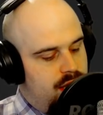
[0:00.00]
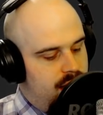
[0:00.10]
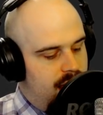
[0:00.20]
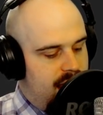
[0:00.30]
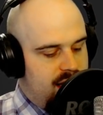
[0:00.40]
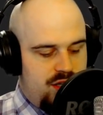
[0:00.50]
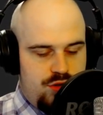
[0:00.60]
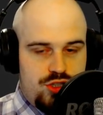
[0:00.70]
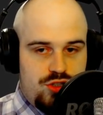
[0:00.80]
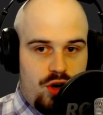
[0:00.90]
And
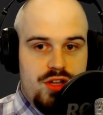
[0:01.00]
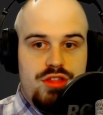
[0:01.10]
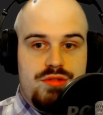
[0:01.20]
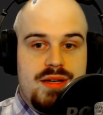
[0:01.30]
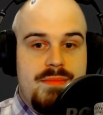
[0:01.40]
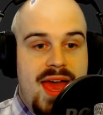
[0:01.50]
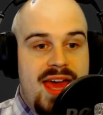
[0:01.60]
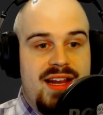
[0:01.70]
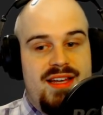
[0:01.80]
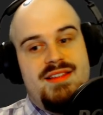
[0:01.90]
you start at 3
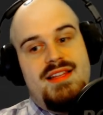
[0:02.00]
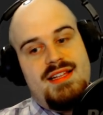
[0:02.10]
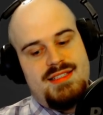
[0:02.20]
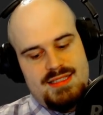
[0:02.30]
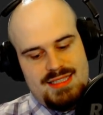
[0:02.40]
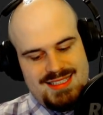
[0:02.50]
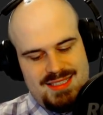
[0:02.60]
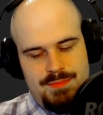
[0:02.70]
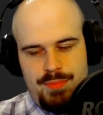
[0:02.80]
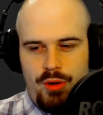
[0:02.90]
mana. That's
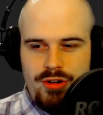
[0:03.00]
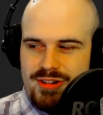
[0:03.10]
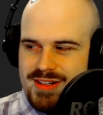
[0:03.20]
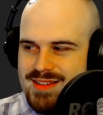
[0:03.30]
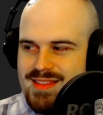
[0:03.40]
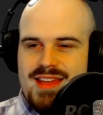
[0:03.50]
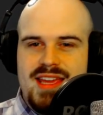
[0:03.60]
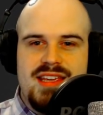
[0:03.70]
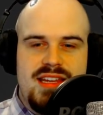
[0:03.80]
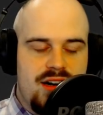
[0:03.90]
an important
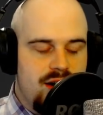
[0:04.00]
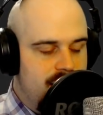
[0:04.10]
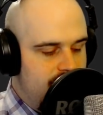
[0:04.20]
thing here.